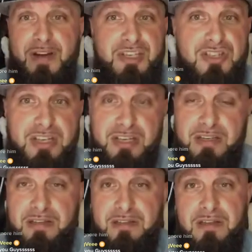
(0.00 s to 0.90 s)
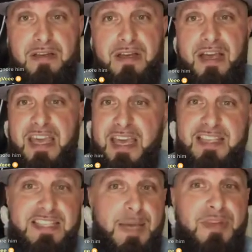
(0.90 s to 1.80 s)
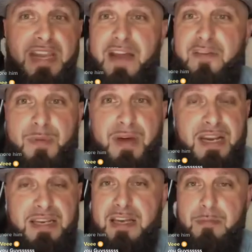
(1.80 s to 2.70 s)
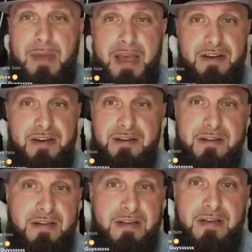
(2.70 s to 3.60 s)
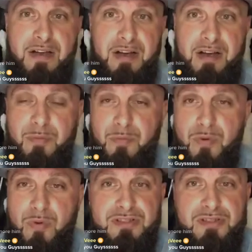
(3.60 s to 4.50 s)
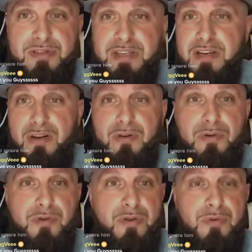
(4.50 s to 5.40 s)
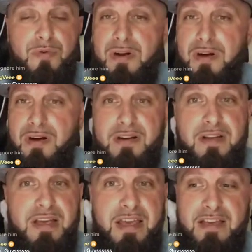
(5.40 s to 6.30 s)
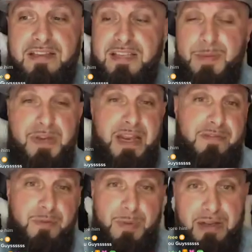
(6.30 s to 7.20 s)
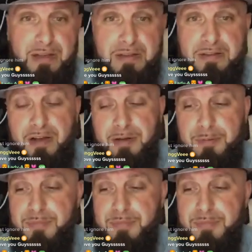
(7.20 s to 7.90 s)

chill. He accepted everybody. It didn't matter what you did or who you were. He accepted everybody. Um,